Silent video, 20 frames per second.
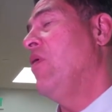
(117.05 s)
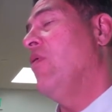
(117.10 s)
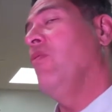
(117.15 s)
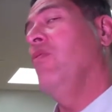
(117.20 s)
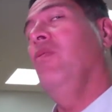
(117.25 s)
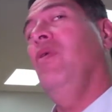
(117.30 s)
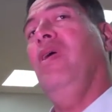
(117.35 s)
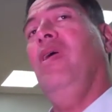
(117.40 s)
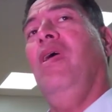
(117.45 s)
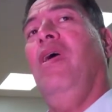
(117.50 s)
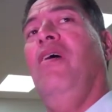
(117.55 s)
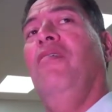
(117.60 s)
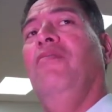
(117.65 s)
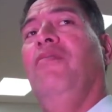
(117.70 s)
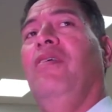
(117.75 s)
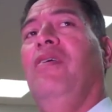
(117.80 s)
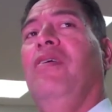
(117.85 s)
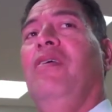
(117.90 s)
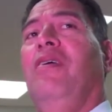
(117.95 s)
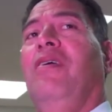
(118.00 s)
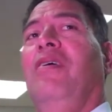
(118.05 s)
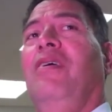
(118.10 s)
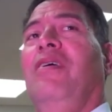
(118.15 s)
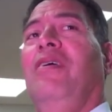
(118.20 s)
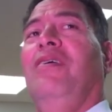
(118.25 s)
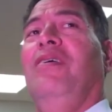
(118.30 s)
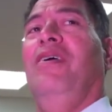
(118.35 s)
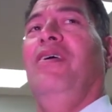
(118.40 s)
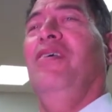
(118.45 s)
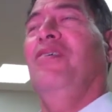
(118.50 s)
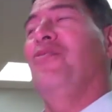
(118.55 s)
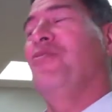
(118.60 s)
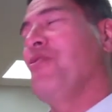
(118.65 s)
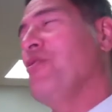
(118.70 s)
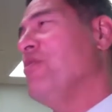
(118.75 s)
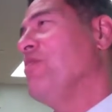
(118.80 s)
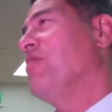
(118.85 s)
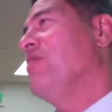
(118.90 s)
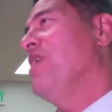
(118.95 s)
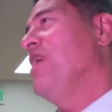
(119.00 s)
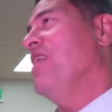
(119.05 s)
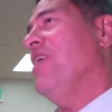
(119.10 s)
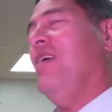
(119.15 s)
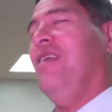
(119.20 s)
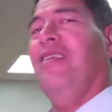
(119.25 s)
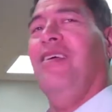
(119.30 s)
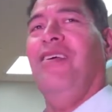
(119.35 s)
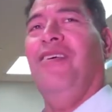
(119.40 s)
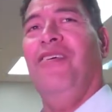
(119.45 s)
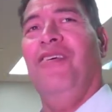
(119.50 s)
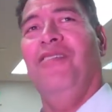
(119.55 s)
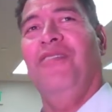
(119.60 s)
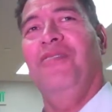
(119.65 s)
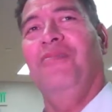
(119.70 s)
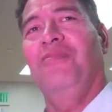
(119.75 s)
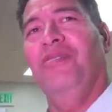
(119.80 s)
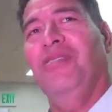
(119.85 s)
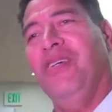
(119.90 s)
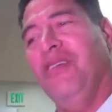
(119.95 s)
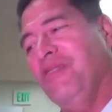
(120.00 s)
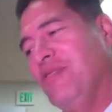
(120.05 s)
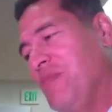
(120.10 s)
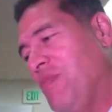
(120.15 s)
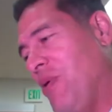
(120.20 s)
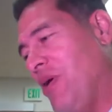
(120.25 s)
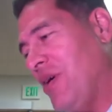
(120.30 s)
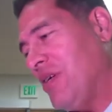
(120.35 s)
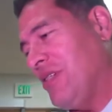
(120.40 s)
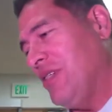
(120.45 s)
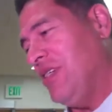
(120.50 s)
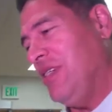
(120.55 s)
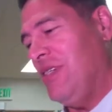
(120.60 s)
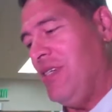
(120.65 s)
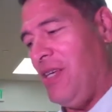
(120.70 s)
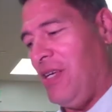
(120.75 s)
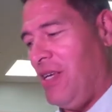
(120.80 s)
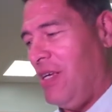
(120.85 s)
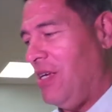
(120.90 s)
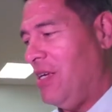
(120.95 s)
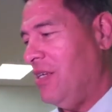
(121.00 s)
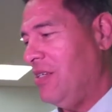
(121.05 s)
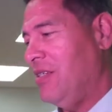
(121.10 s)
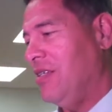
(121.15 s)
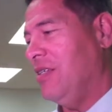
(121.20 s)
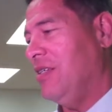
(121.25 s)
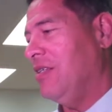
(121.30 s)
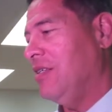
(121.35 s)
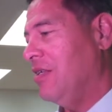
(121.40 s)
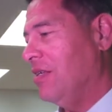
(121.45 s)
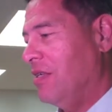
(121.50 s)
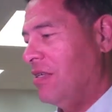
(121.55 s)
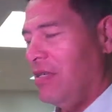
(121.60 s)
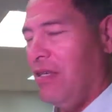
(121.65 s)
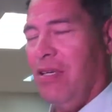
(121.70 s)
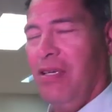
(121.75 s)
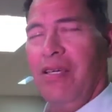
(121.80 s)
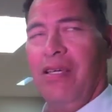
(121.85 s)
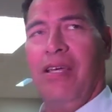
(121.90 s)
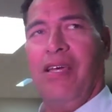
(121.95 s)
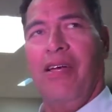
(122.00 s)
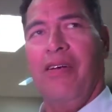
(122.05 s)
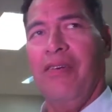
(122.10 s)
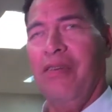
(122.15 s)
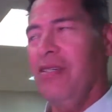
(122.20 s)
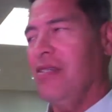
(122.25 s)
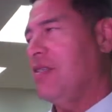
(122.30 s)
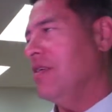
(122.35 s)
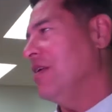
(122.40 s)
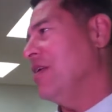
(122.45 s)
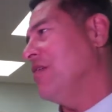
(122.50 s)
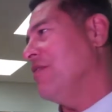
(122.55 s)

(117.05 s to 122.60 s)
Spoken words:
We have a group, they like to call themselves posses, I guess, that carries in